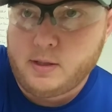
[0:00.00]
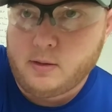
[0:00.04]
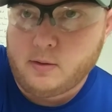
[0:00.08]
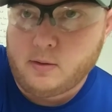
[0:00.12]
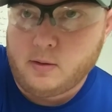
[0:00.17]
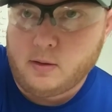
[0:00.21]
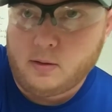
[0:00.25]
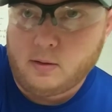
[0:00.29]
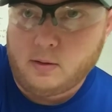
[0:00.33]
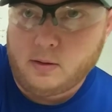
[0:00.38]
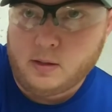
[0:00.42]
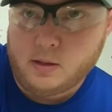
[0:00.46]

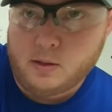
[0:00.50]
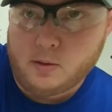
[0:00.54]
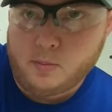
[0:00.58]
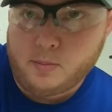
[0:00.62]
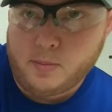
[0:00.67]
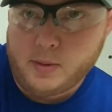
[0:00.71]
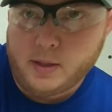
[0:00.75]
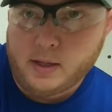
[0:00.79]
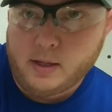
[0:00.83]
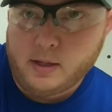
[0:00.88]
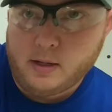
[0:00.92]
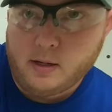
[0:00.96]
a little
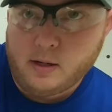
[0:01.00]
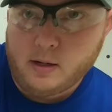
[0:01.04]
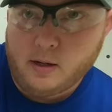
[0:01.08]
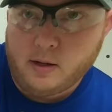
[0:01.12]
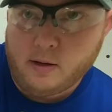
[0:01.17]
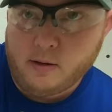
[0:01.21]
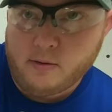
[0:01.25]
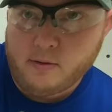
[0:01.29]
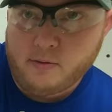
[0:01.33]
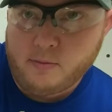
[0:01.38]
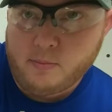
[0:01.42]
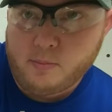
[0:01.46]
bit
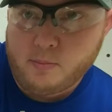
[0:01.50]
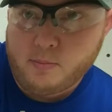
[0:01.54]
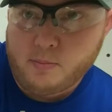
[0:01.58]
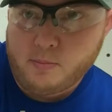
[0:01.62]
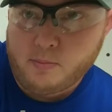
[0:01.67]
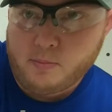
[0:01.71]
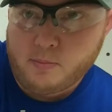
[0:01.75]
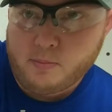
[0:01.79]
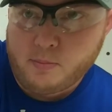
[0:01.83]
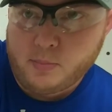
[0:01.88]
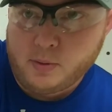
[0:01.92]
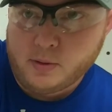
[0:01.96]
of
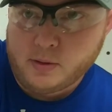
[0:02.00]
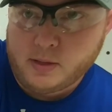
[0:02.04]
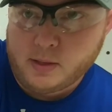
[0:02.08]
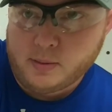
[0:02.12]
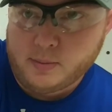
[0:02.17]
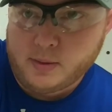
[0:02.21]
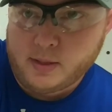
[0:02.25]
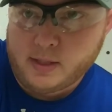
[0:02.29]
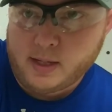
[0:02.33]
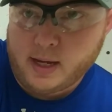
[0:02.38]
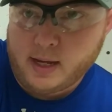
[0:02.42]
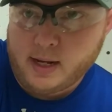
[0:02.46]

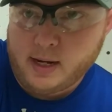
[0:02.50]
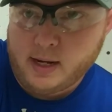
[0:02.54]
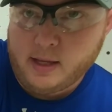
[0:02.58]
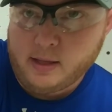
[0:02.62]
precipitate